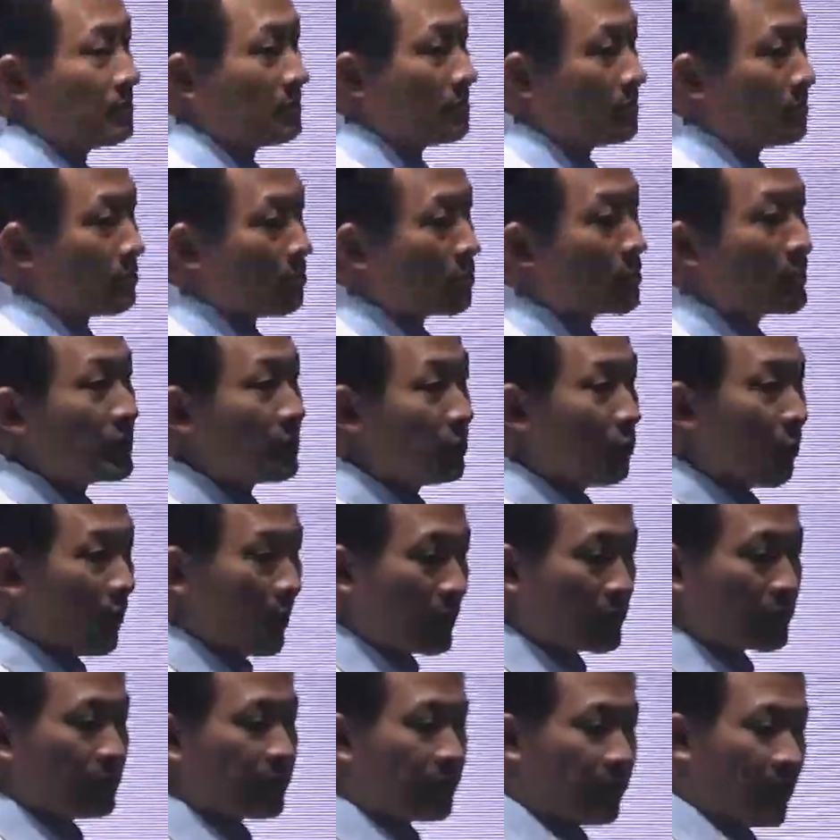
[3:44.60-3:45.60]
we
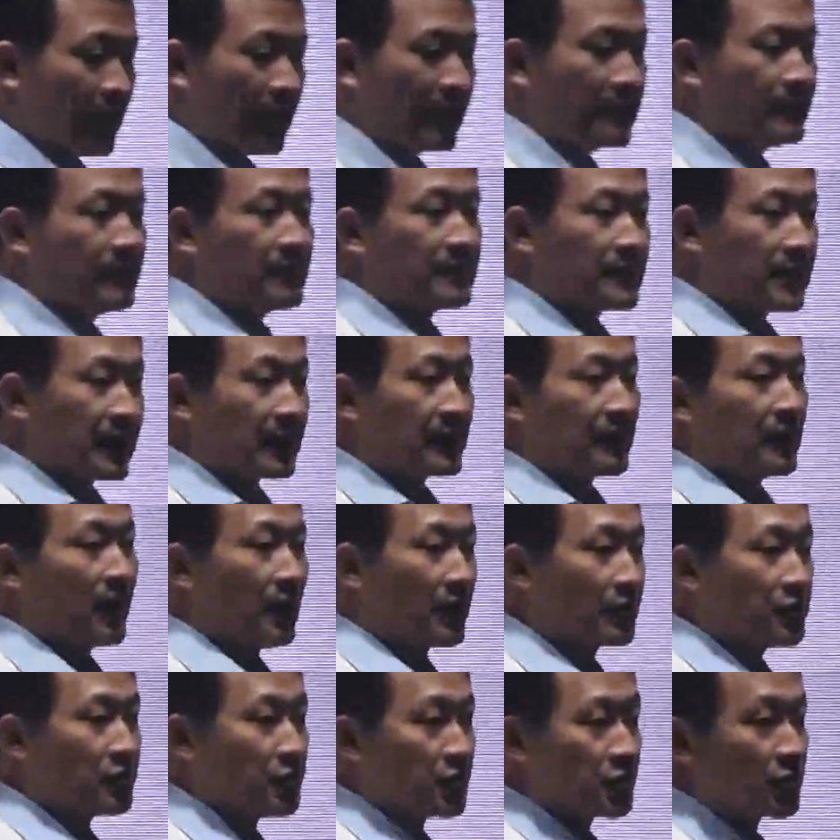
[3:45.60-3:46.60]
want to find the
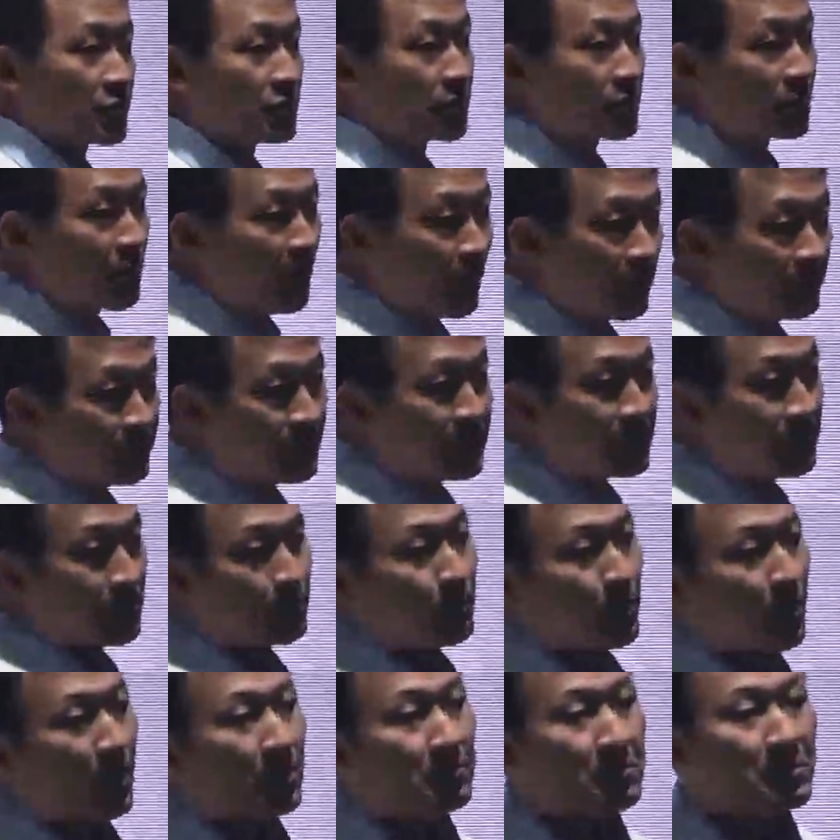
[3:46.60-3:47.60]
technology to solve this
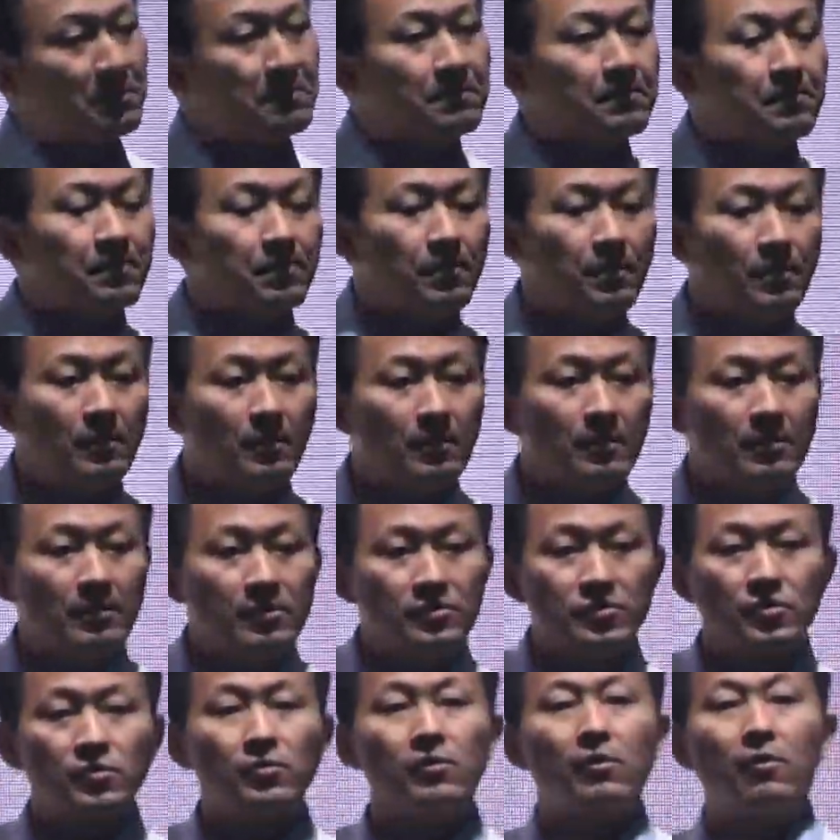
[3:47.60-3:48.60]
problem.
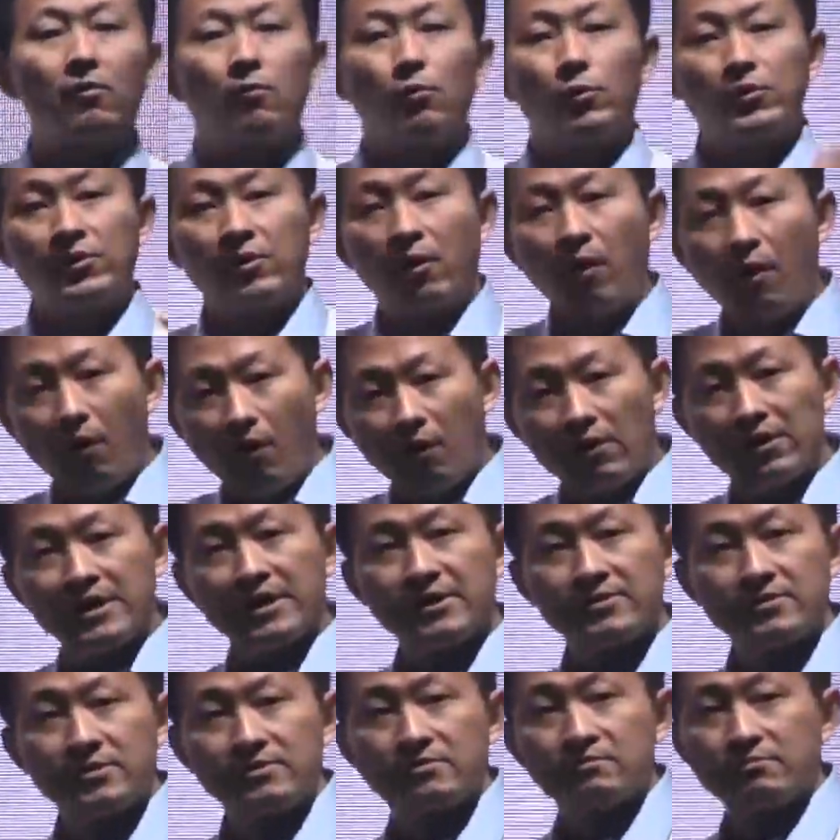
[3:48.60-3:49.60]
So with all
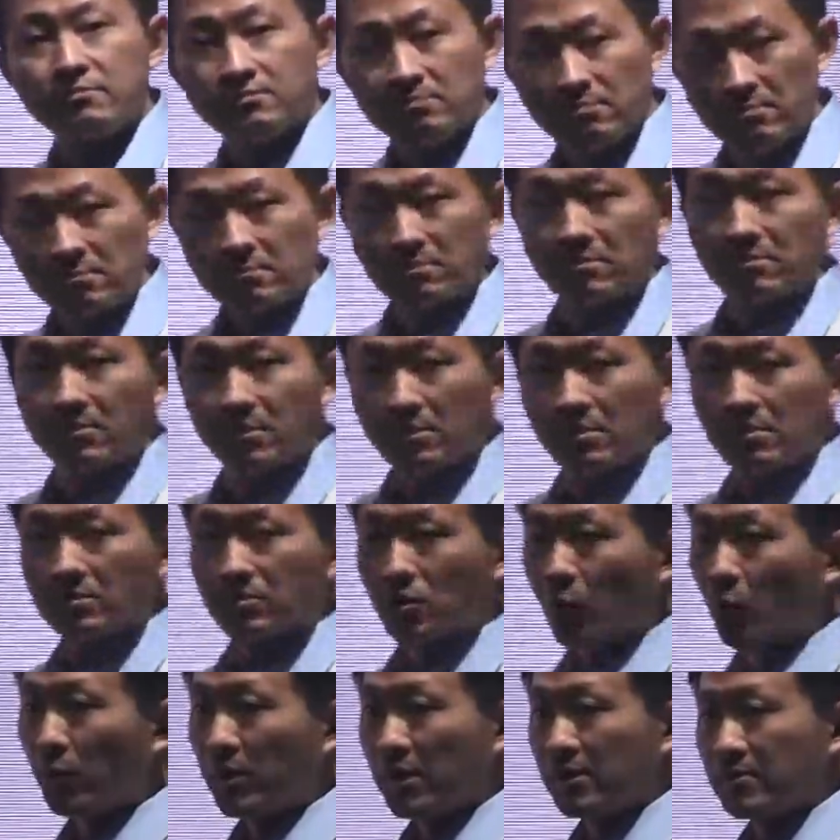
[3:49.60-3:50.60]
these
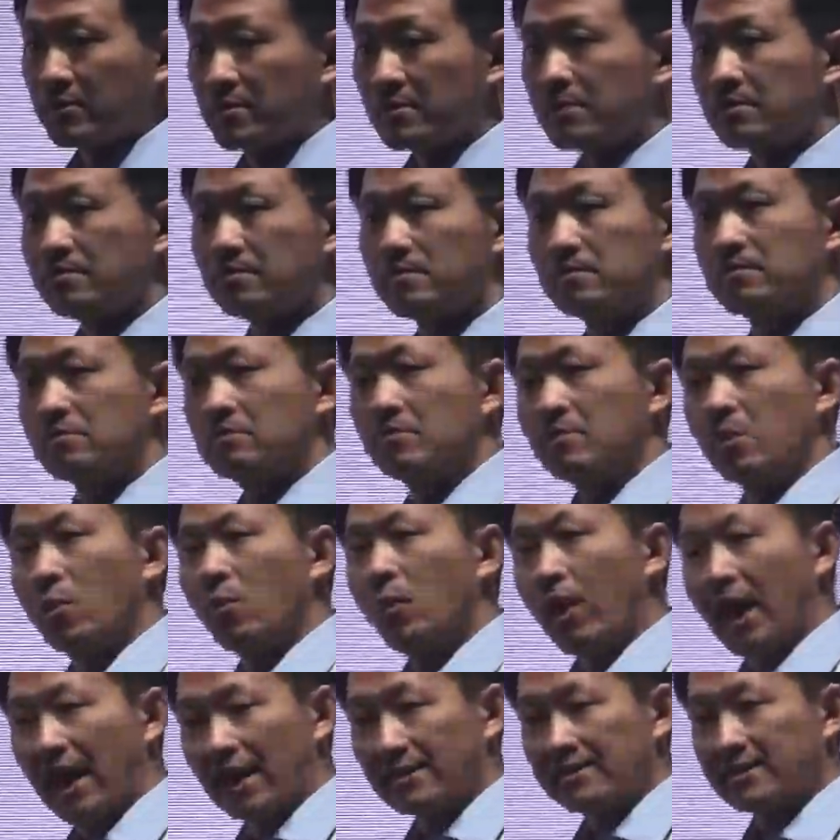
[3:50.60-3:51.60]
tokens or
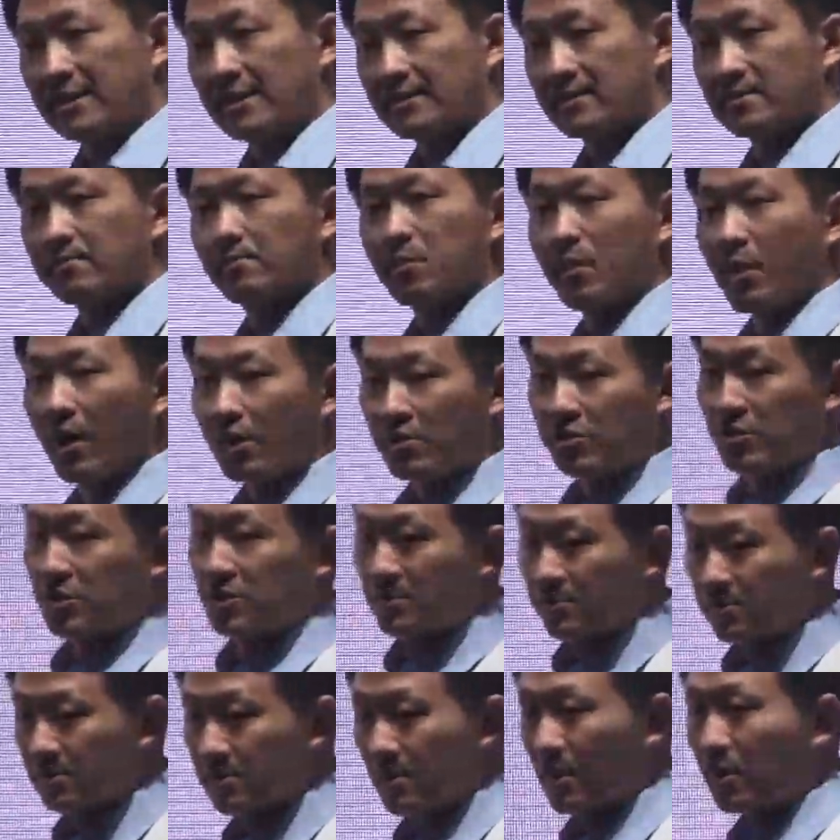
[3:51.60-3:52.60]
assets,
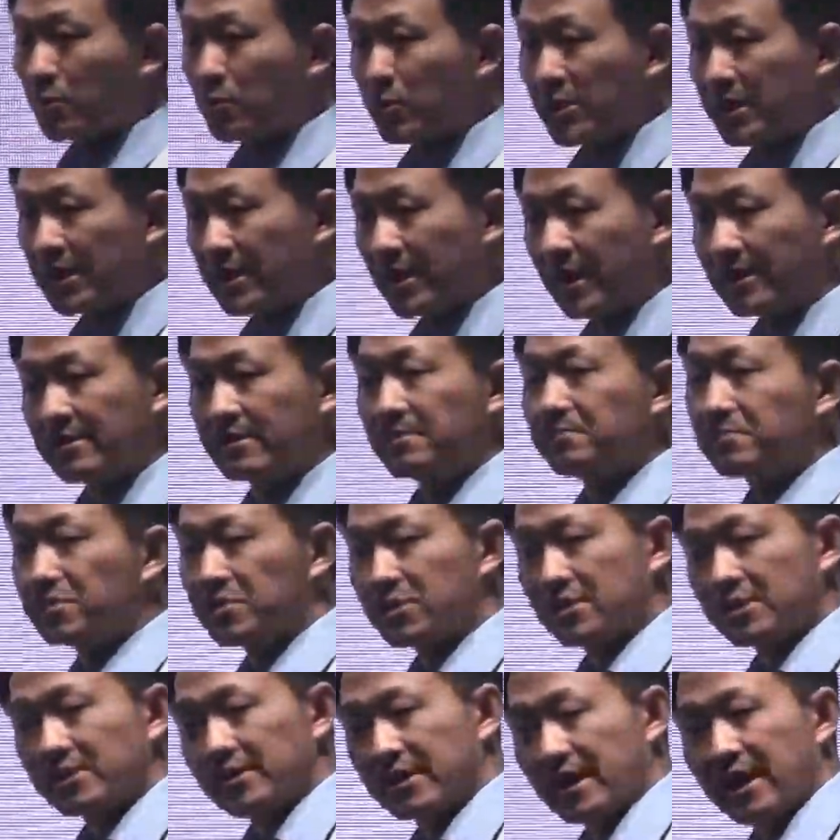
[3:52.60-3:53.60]
blockchains, how do we get them
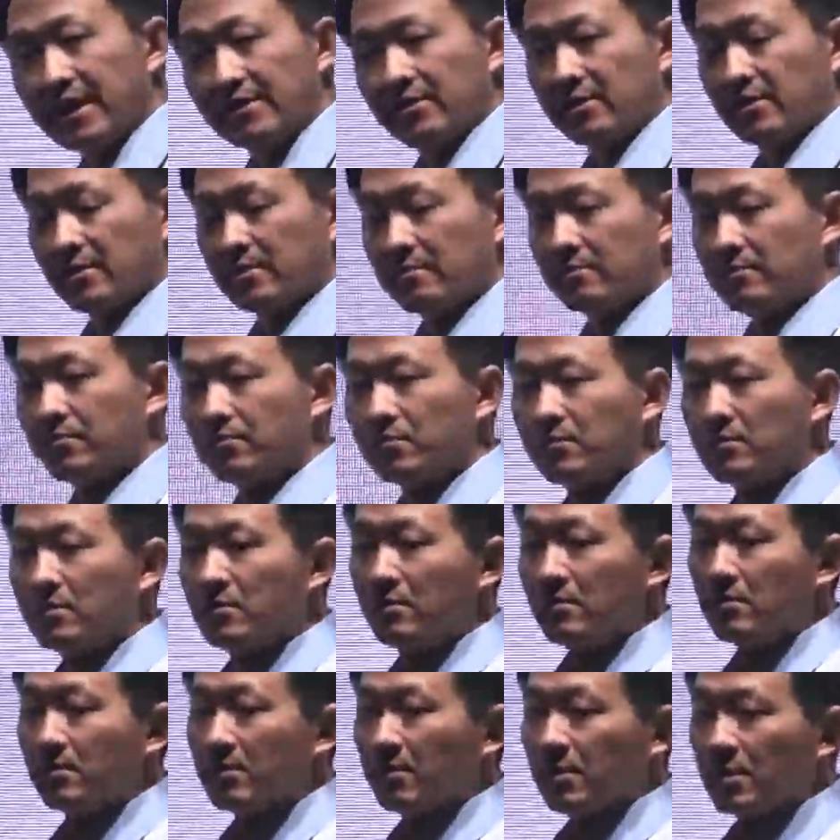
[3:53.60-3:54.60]
together?
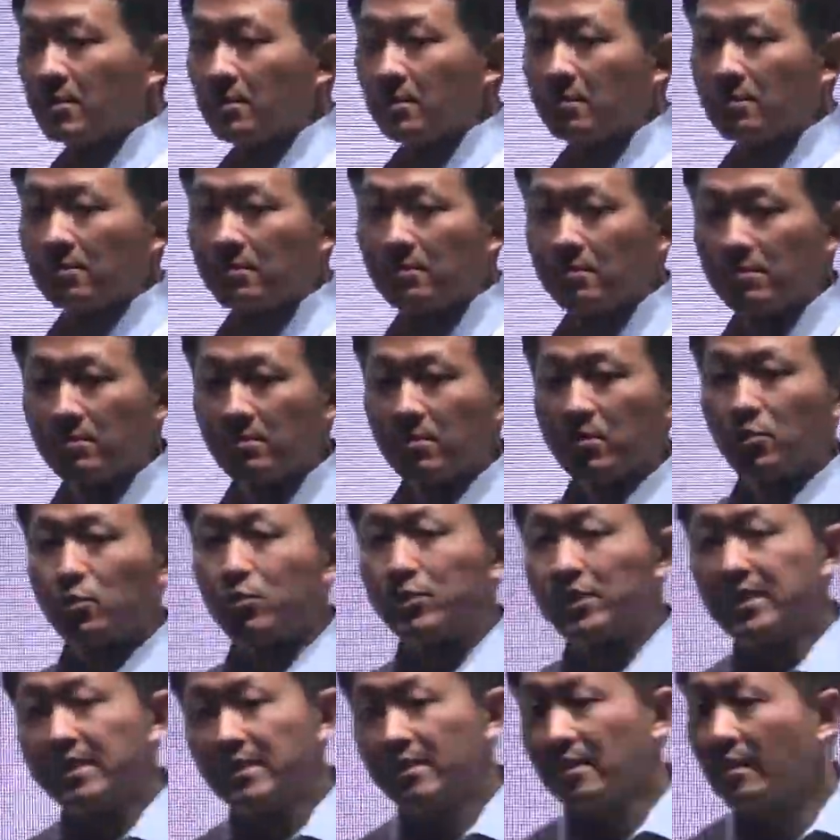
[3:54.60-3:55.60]

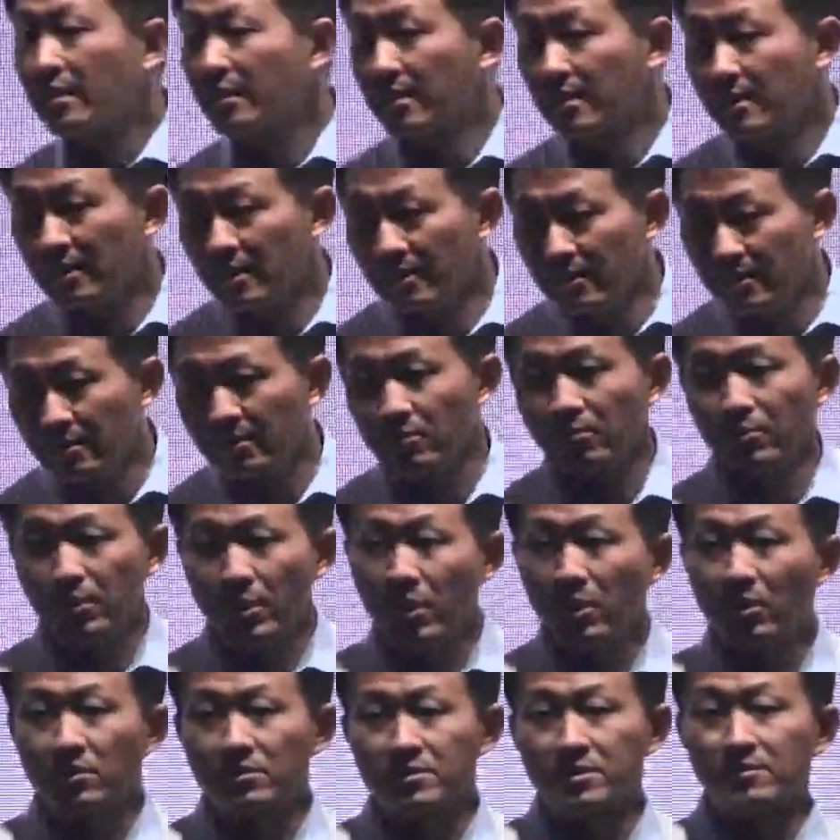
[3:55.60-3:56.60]
Create we
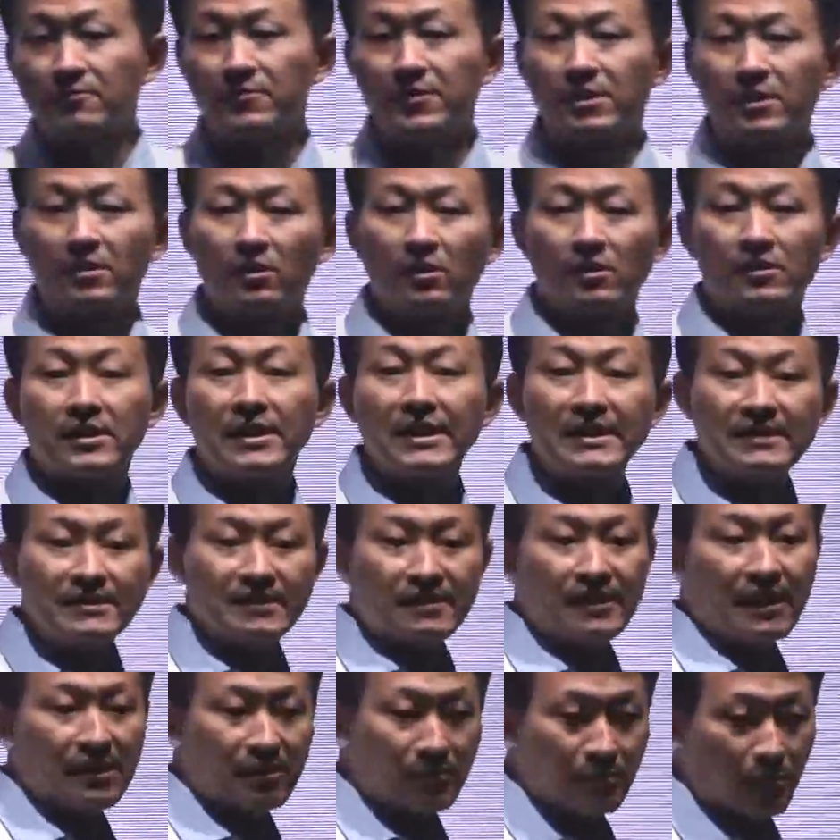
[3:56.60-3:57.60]
call it something called
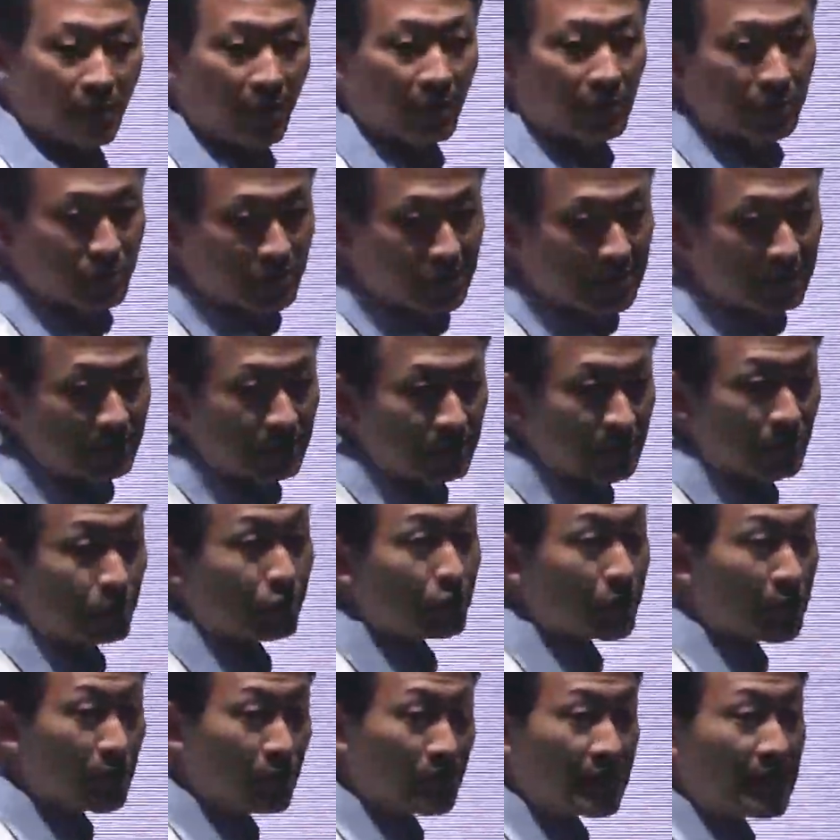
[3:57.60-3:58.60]
Internet of Blockchains, the
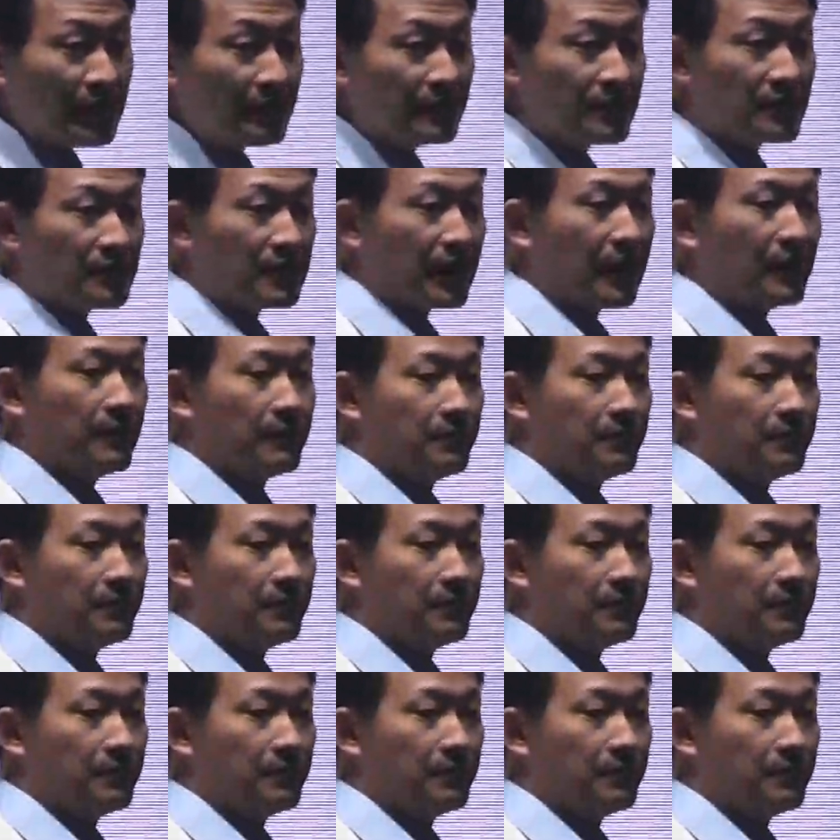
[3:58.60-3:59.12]
real internet,